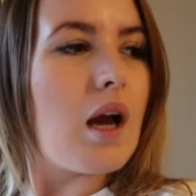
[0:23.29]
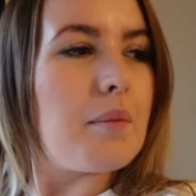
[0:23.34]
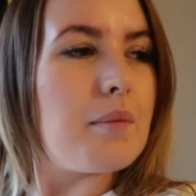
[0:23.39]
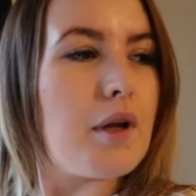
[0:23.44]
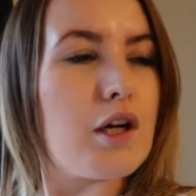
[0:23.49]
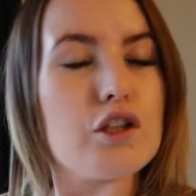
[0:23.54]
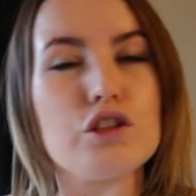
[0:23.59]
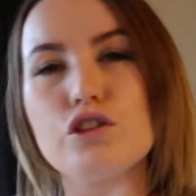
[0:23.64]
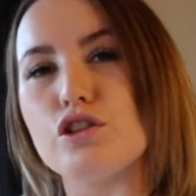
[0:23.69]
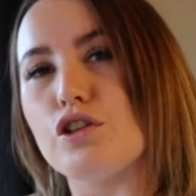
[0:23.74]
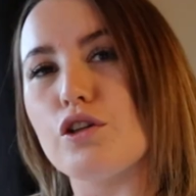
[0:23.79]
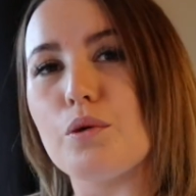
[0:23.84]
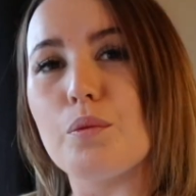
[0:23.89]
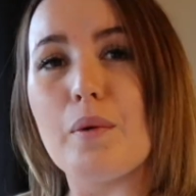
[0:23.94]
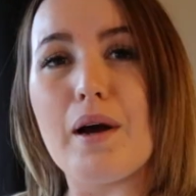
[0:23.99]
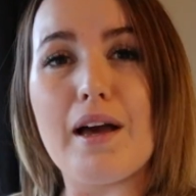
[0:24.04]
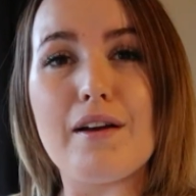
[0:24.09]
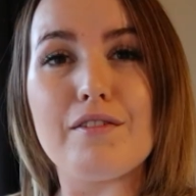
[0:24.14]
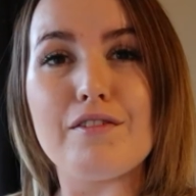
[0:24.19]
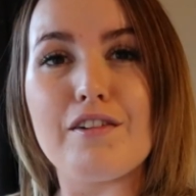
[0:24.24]
I'm not sure.
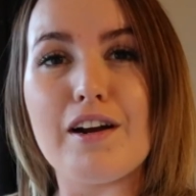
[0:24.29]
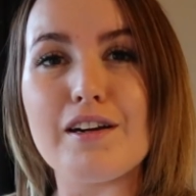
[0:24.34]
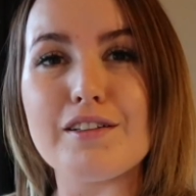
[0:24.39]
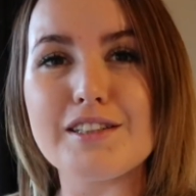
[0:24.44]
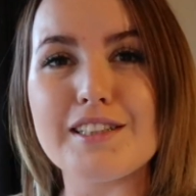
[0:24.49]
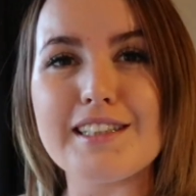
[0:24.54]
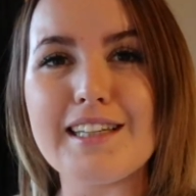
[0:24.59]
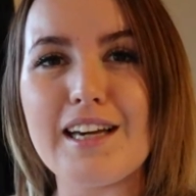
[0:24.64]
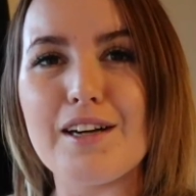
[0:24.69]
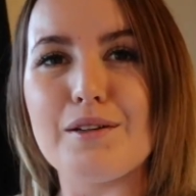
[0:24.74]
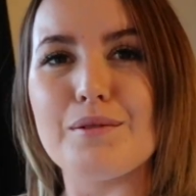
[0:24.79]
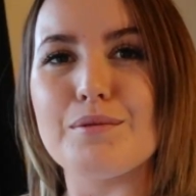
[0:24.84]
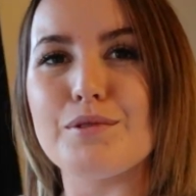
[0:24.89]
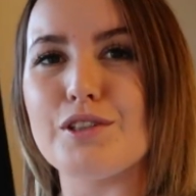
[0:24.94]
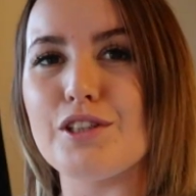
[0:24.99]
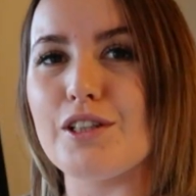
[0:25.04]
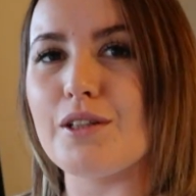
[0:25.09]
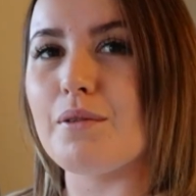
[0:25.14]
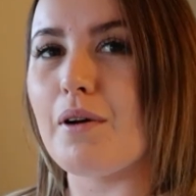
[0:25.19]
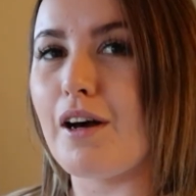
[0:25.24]
Whatever else I get up
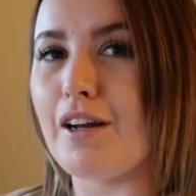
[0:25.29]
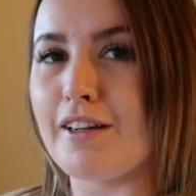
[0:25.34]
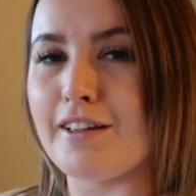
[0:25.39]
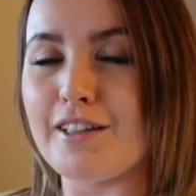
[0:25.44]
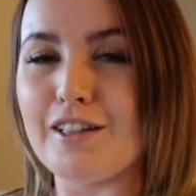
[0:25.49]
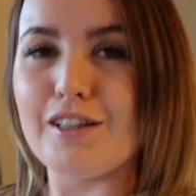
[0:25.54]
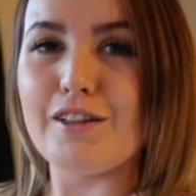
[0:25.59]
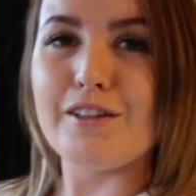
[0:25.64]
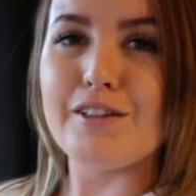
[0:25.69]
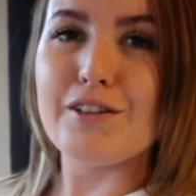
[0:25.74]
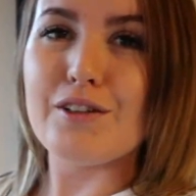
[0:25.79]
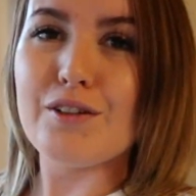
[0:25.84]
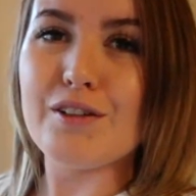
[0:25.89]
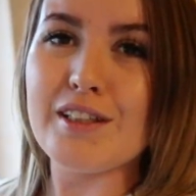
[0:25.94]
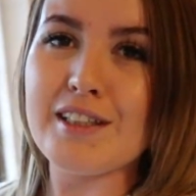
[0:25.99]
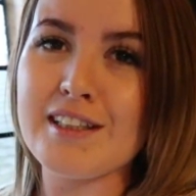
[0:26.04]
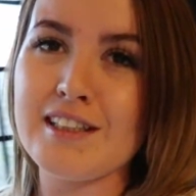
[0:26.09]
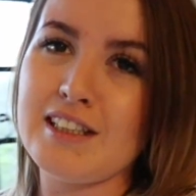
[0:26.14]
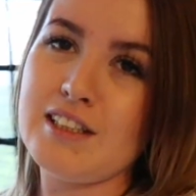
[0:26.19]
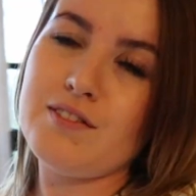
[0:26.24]
to, I'll include it
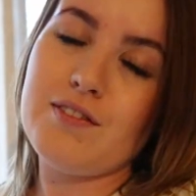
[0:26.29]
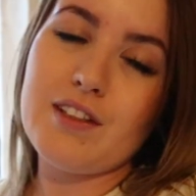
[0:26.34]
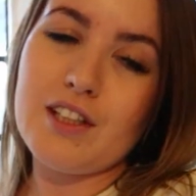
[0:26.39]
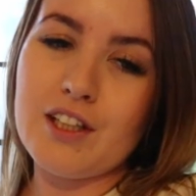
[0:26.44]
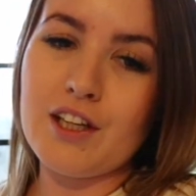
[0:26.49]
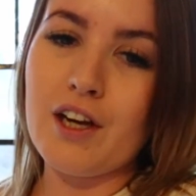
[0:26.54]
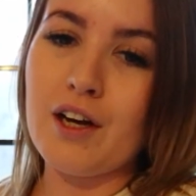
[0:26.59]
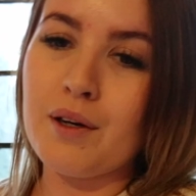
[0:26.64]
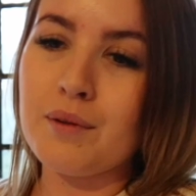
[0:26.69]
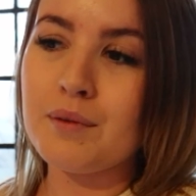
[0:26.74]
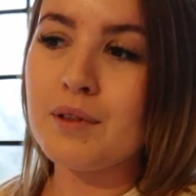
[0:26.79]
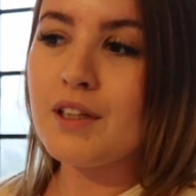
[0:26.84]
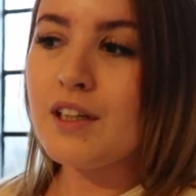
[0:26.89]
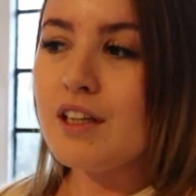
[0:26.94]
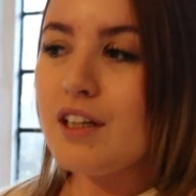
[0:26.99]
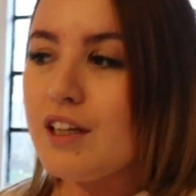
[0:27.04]
all in this video.